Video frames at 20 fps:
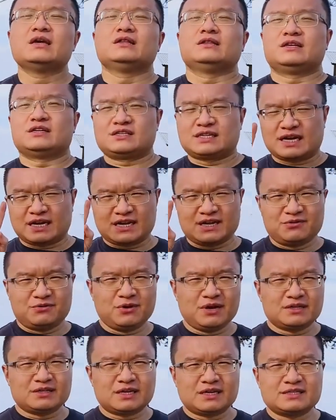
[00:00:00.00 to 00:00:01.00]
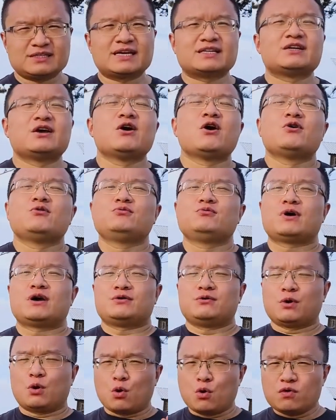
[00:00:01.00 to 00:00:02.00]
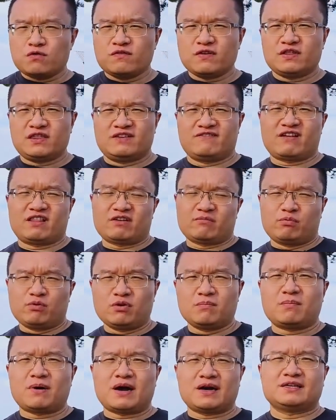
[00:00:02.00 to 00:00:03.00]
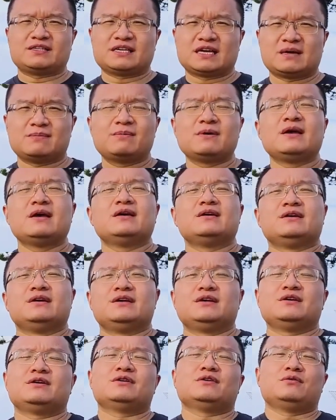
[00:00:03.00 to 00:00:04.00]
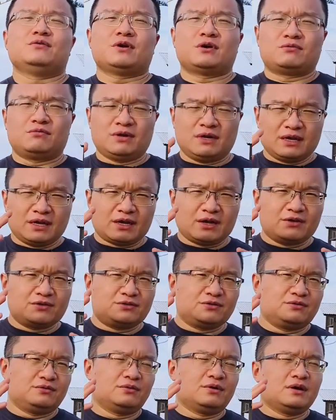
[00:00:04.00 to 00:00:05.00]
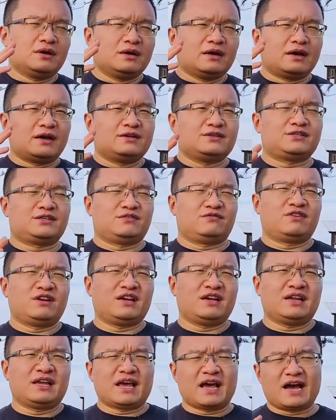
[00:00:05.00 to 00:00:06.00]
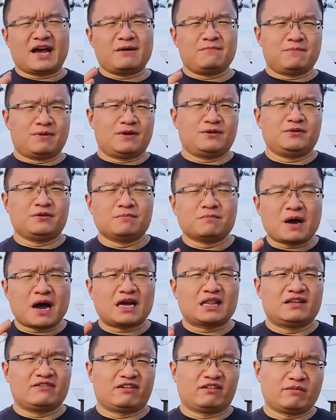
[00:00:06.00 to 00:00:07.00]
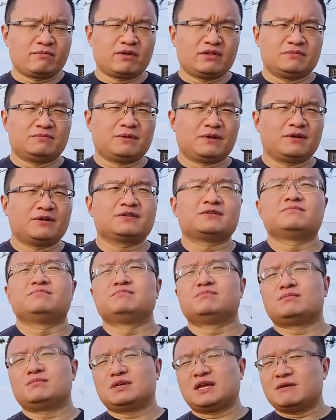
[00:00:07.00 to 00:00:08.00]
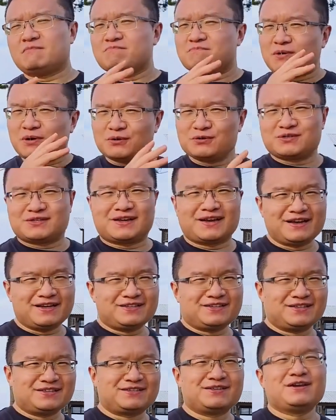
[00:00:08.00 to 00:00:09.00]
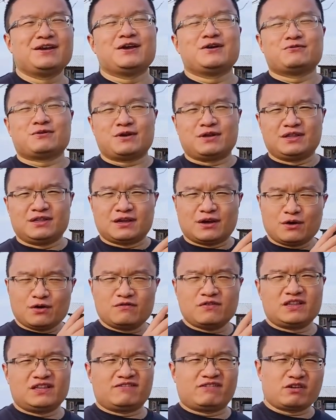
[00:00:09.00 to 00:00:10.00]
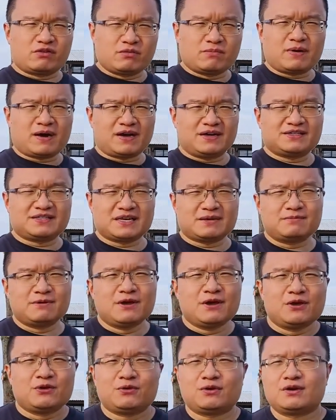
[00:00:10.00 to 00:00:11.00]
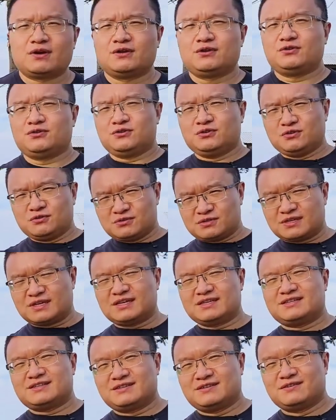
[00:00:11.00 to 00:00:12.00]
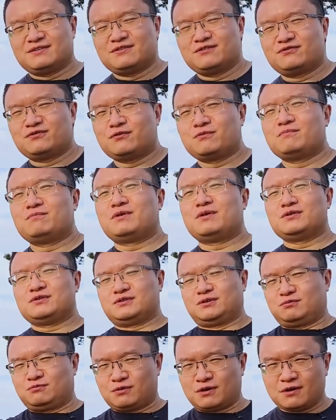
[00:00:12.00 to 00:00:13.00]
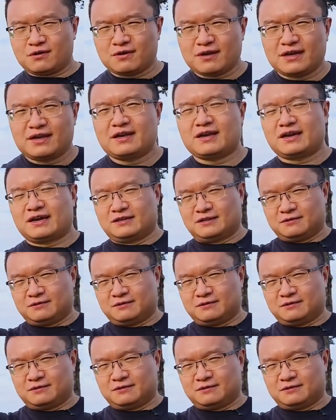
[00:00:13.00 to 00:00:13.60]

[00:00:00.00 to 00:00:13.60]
The second reason is that when you overdevelop your bicep, you are really going to severely hamper your back development, because in most cases, when you overdevelop a bicep, you're going to use it for most rowing